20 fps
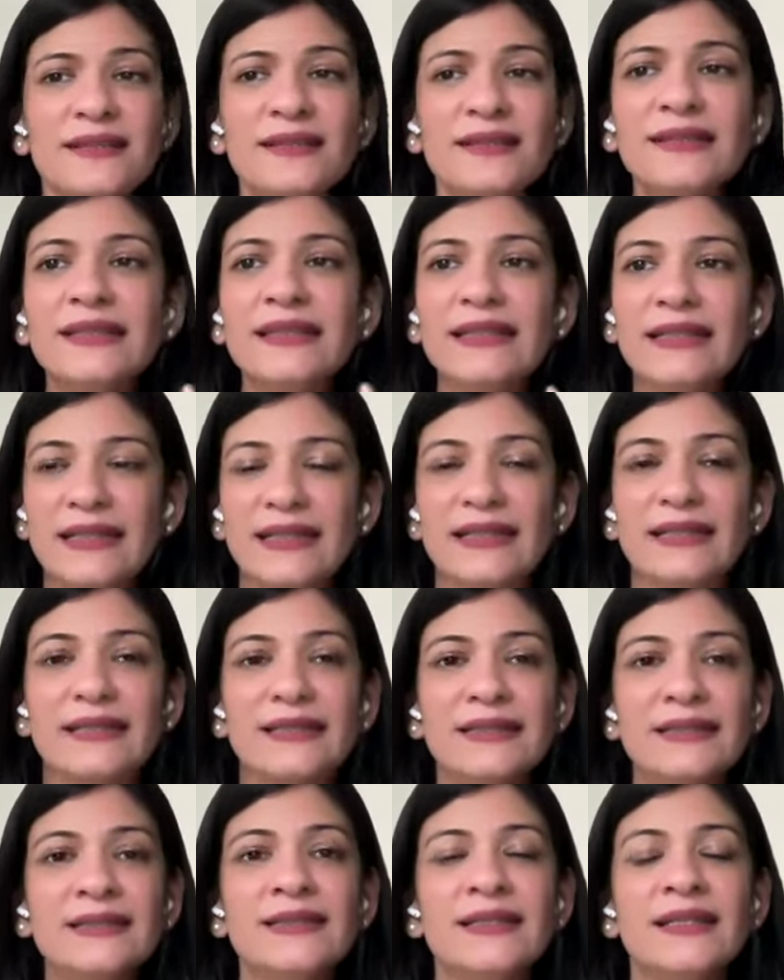The third
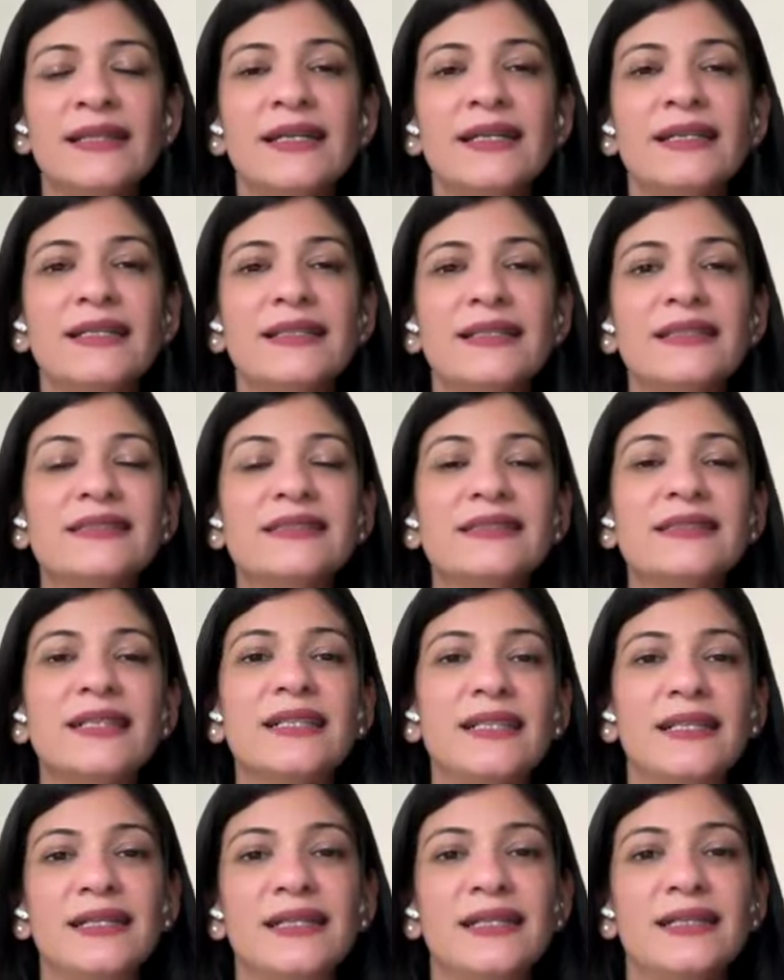layer is
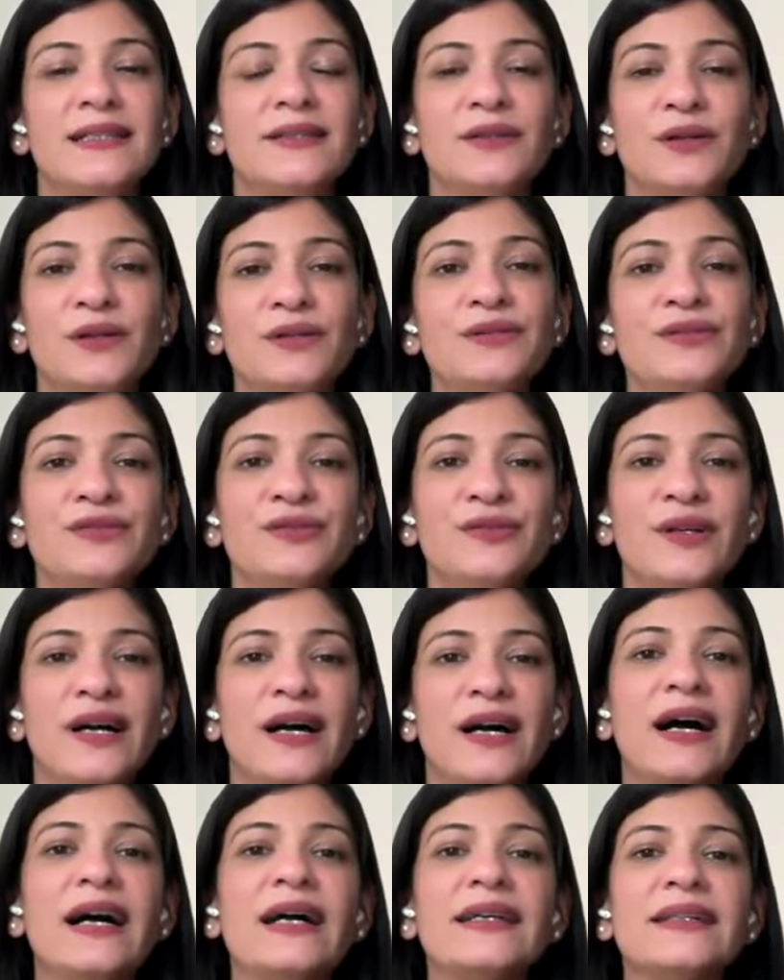the layer of
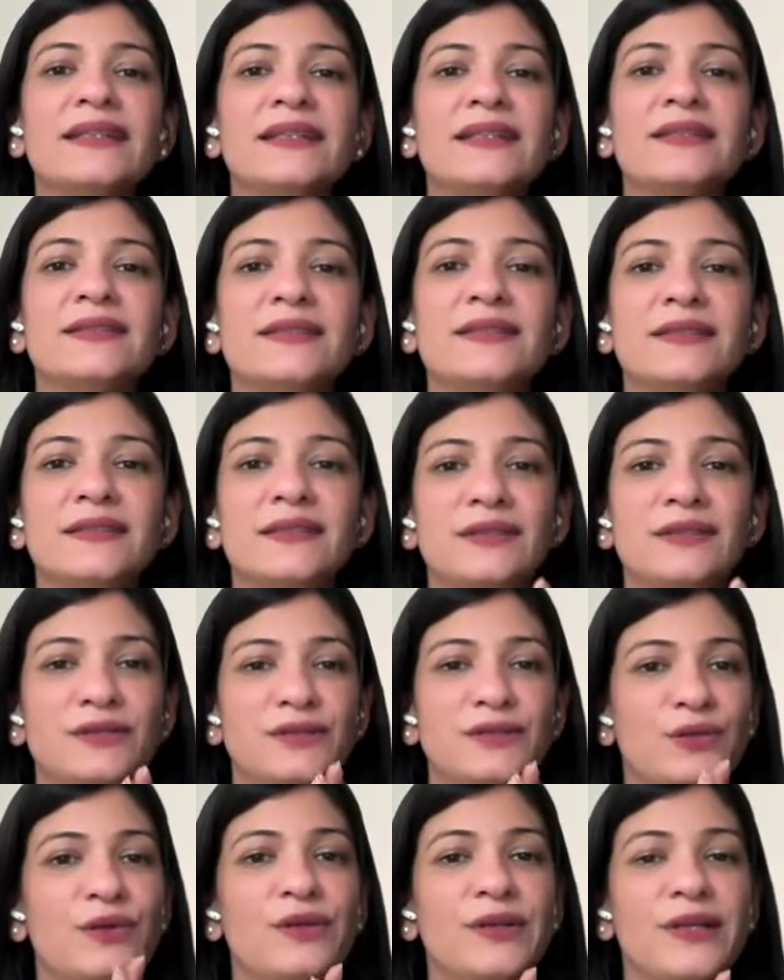identity
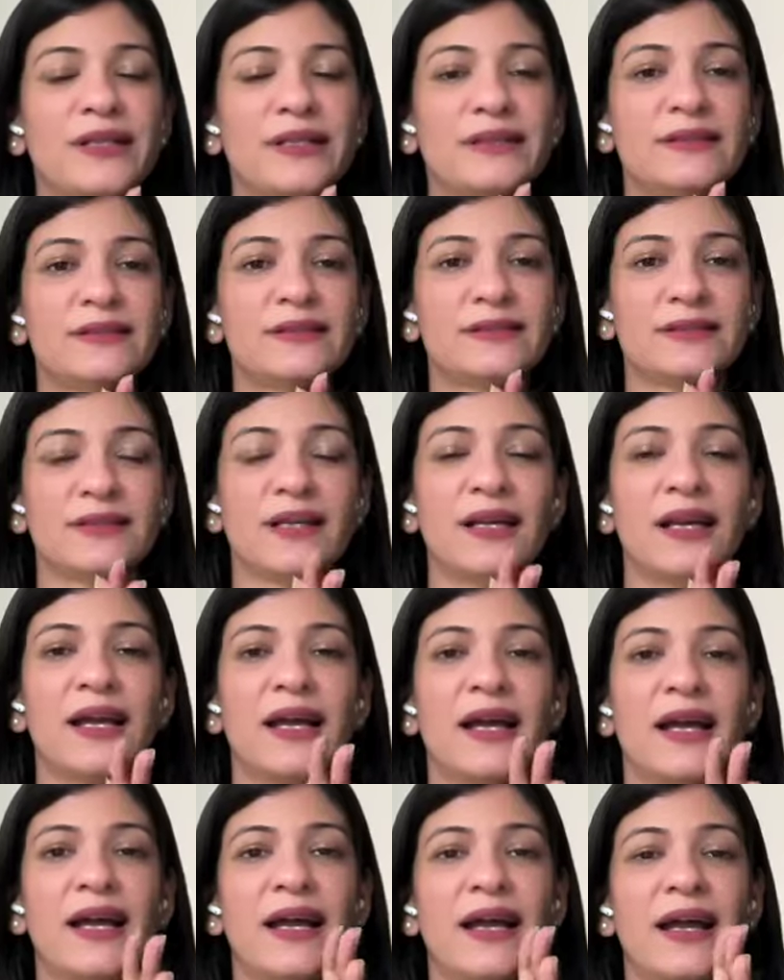stories.
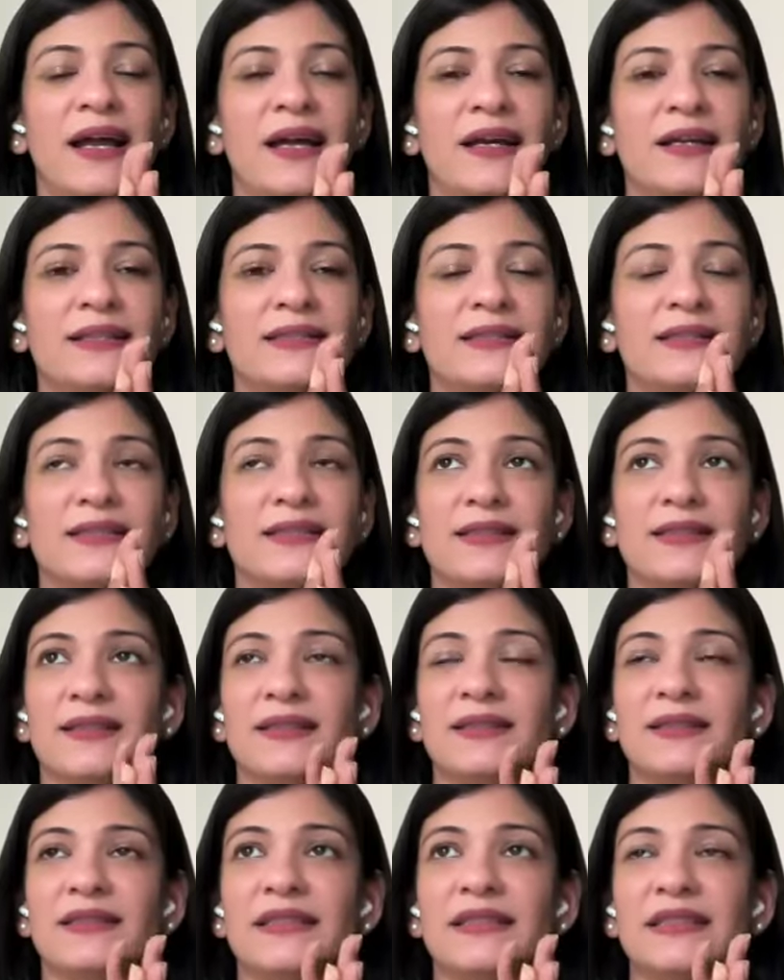And
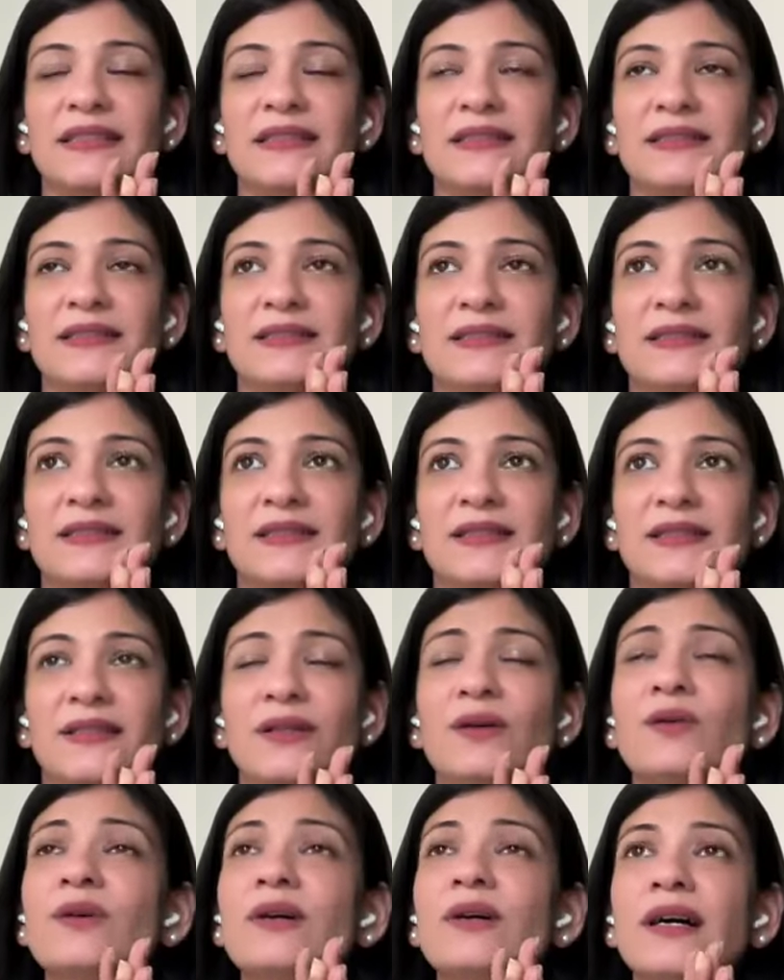
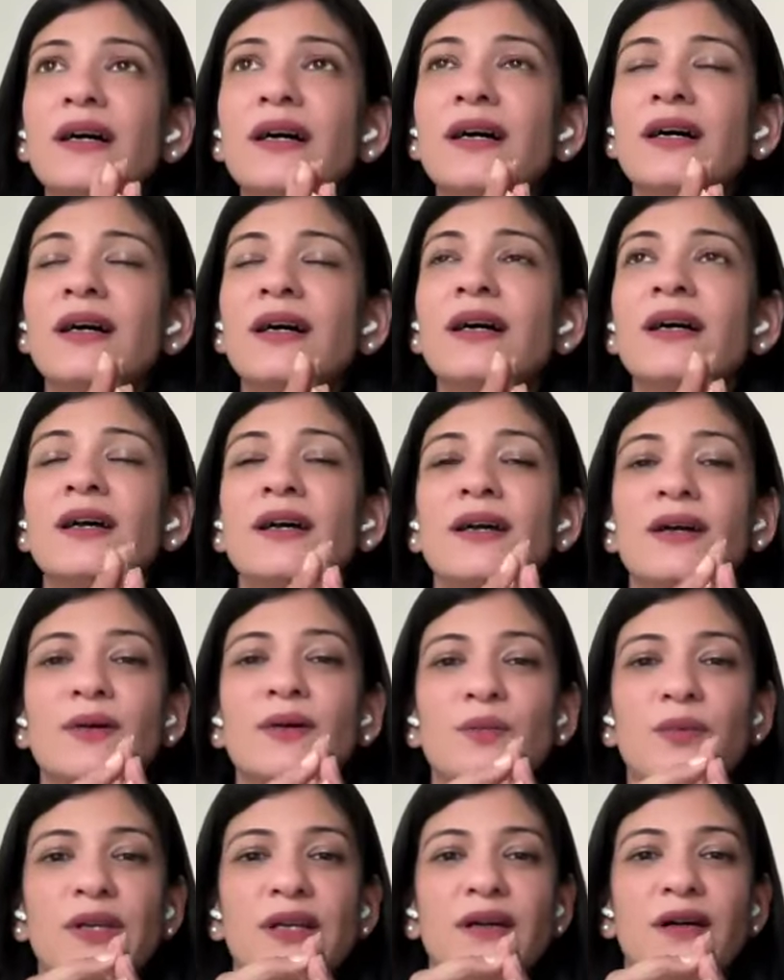in yoga,
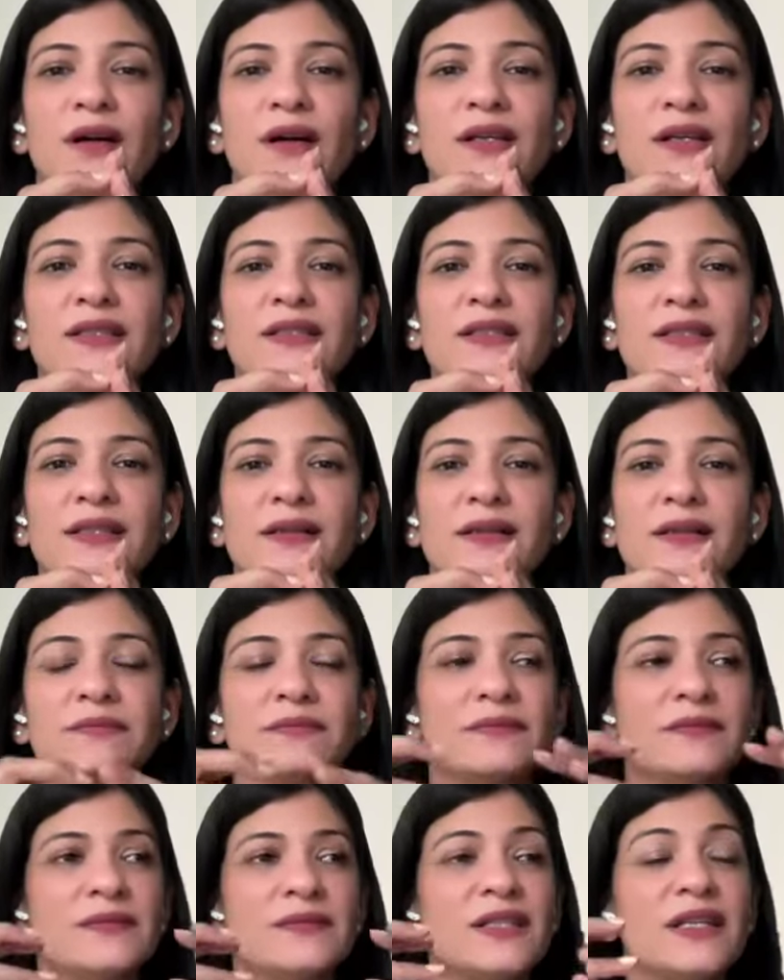we call it
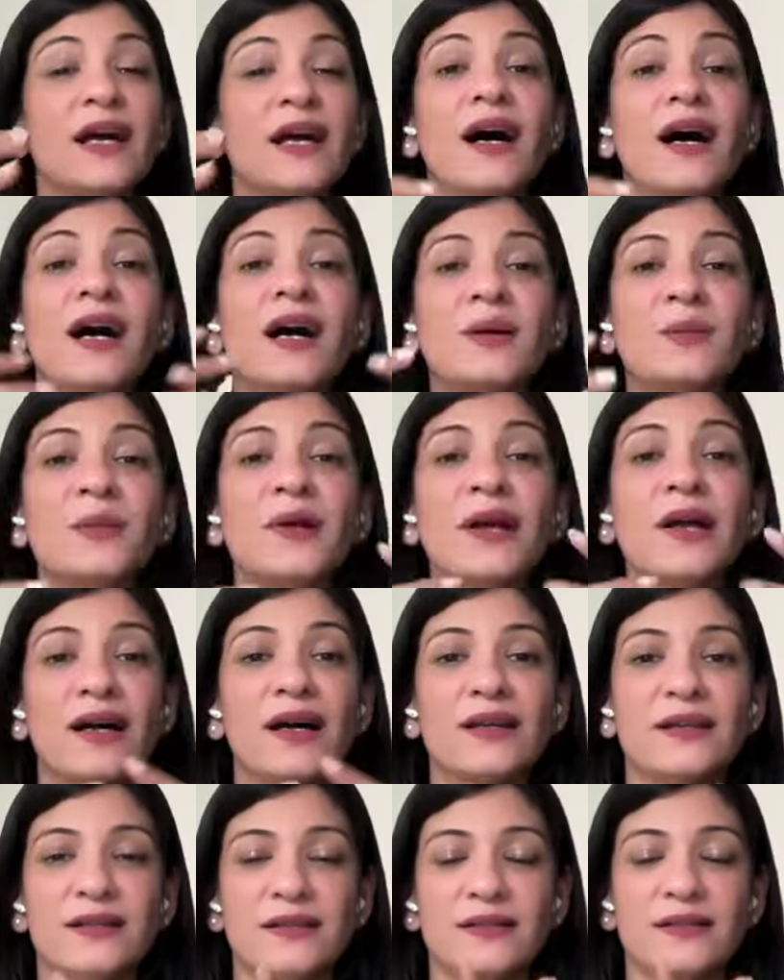the
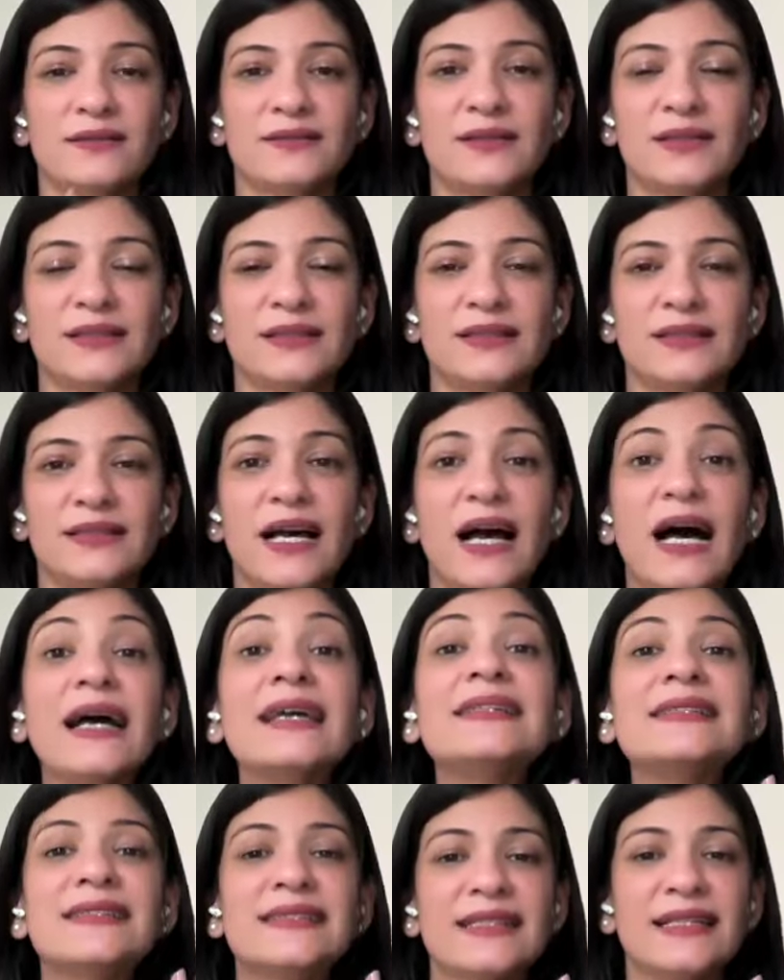ahamkara, or the
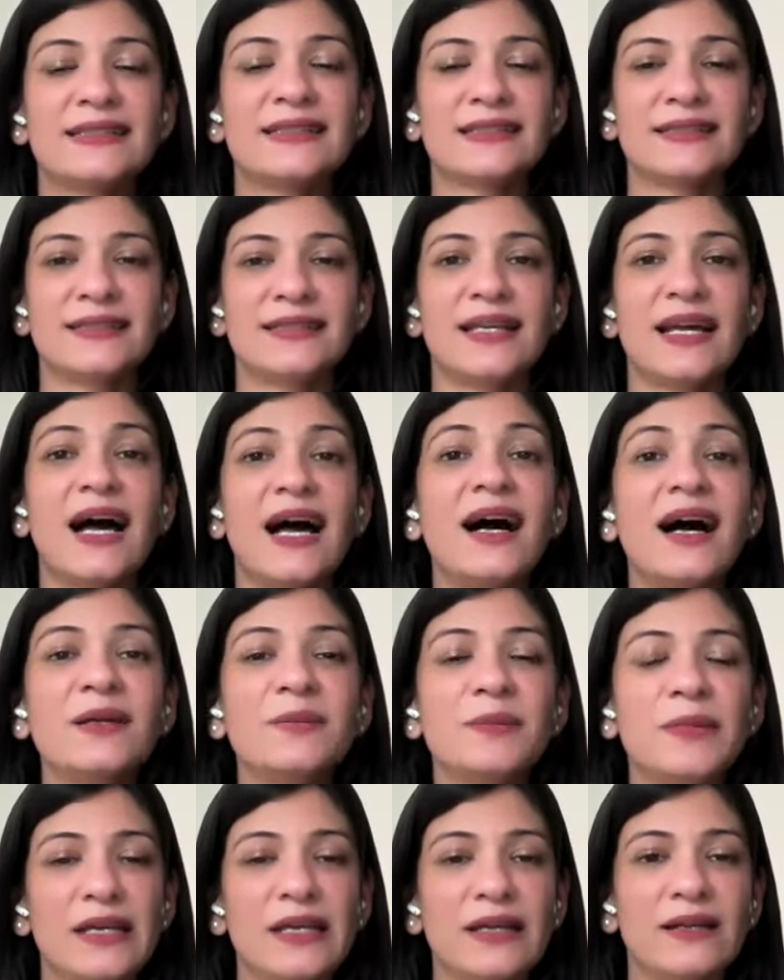I sense, the
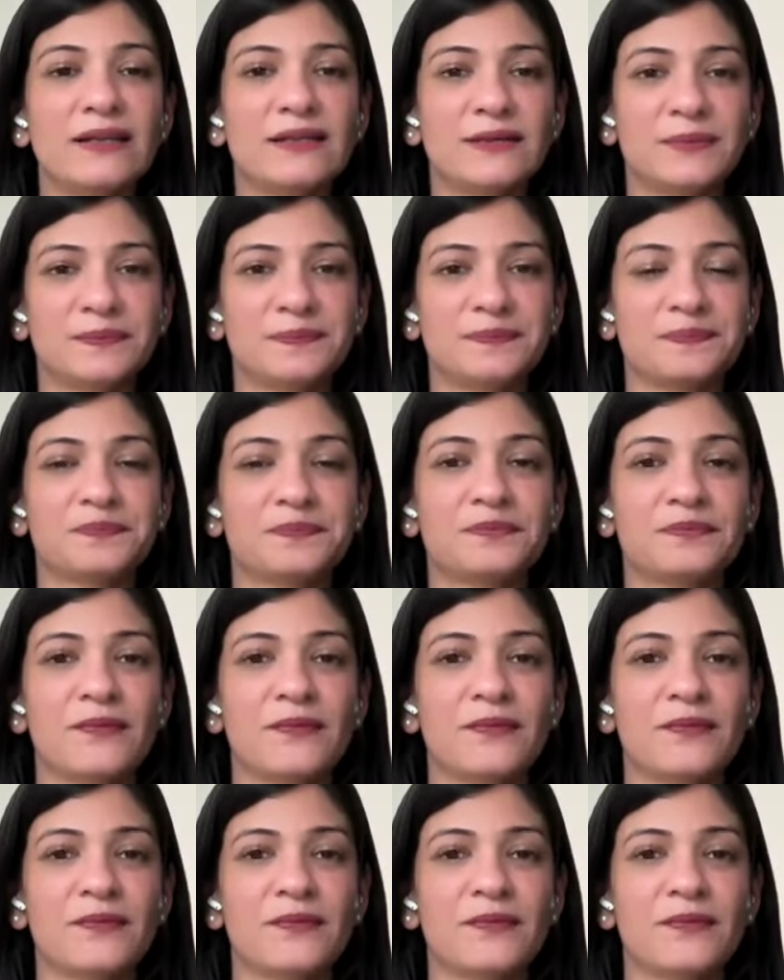I maker.